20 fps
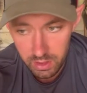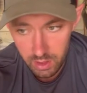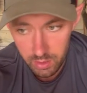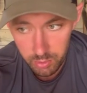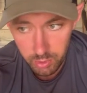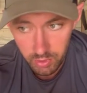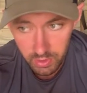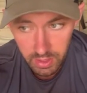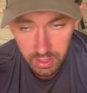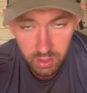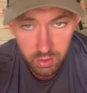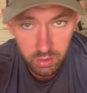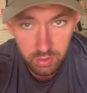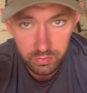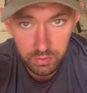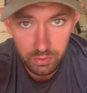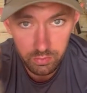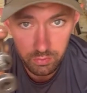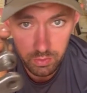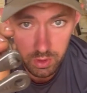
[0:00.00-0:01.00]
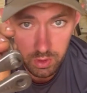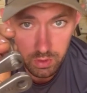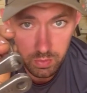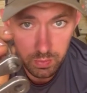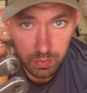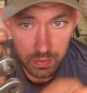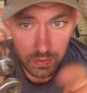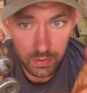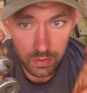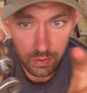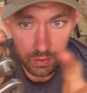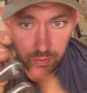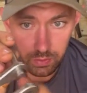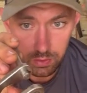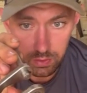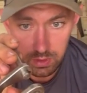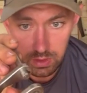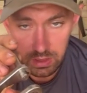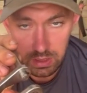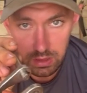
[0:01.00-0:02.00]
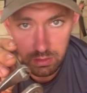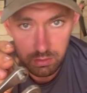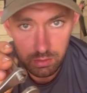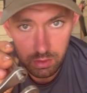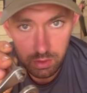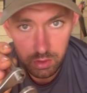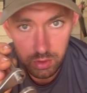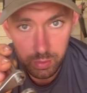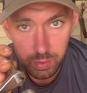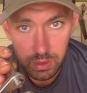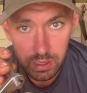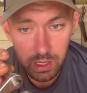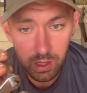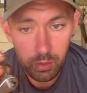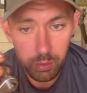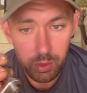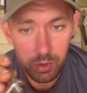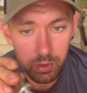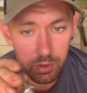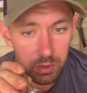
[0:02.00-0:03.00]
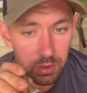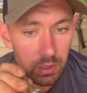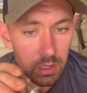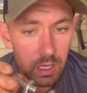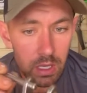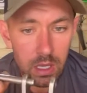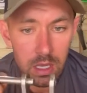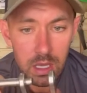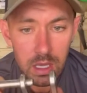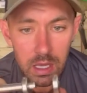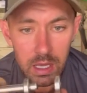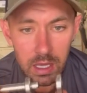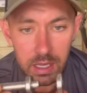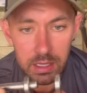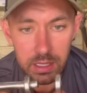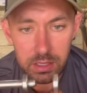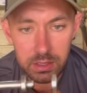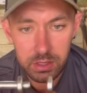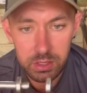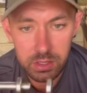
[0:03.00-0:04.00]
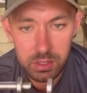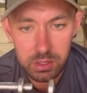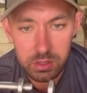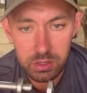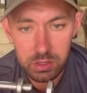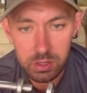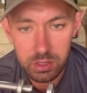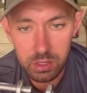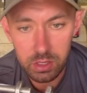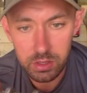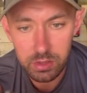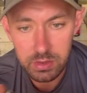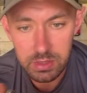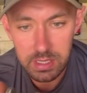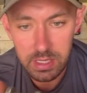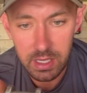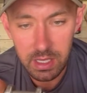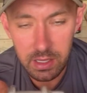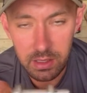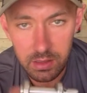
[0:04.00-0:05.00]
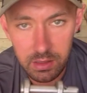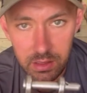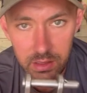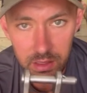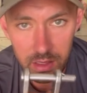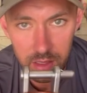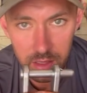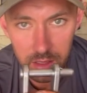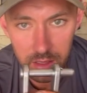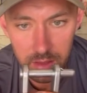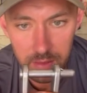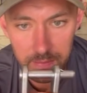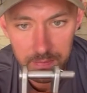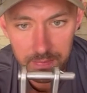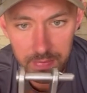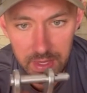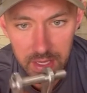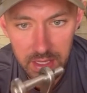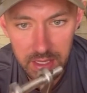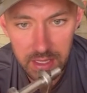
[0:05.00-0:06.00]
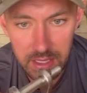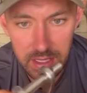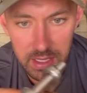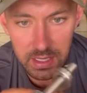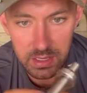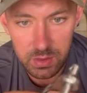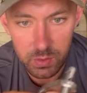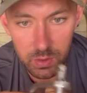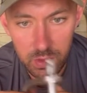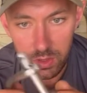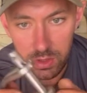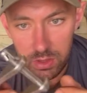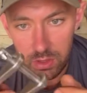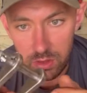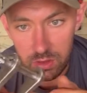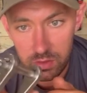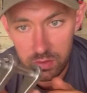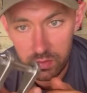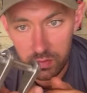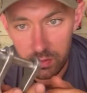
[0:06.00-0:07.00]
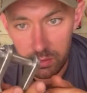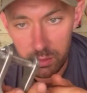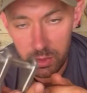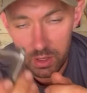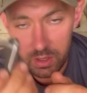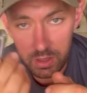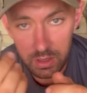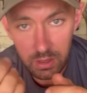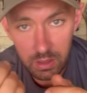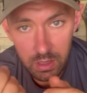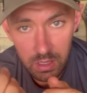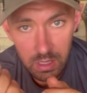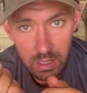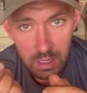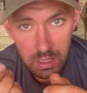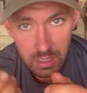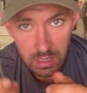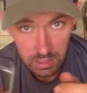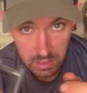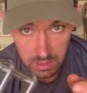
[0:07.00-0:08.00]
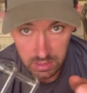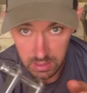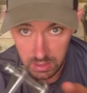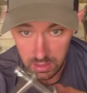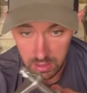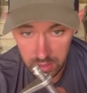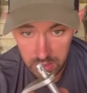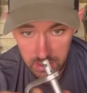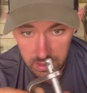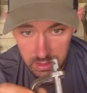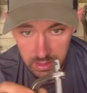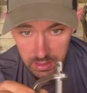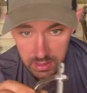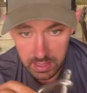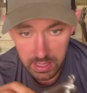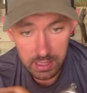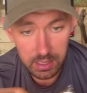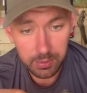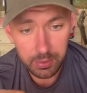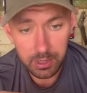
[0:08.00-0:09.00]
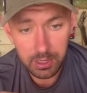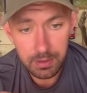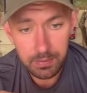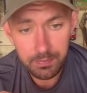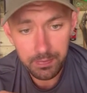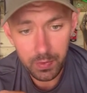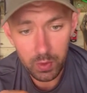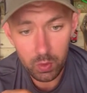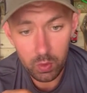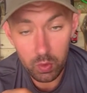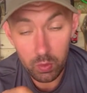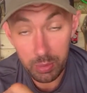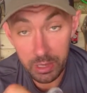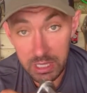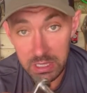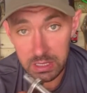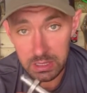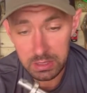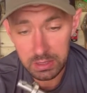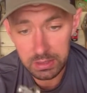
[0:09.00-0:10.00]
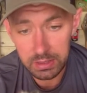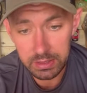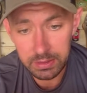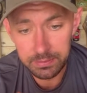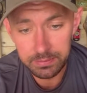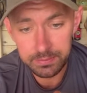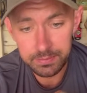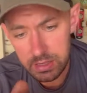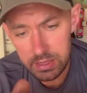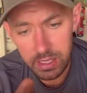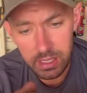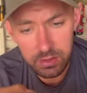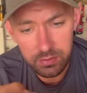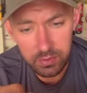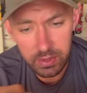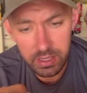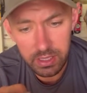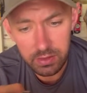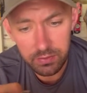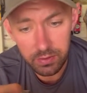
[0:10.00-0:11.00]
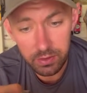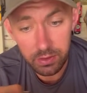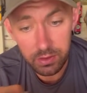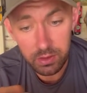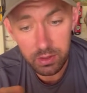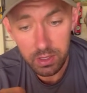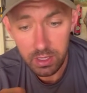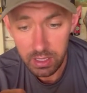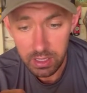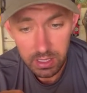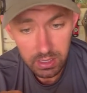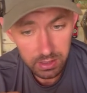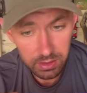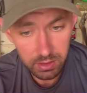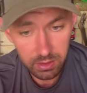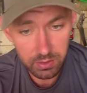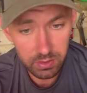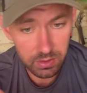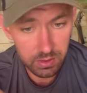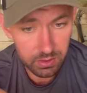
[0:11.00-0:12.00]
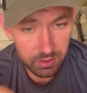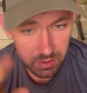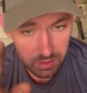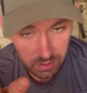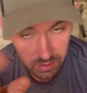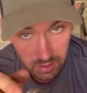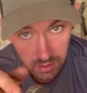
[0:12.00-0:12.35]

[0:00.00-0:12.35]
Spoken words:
I put that over the rope through the loop of the Alpine, and then just close that, and then that's what I use for my canopy or base tie. That's rated for 30 kilonewtons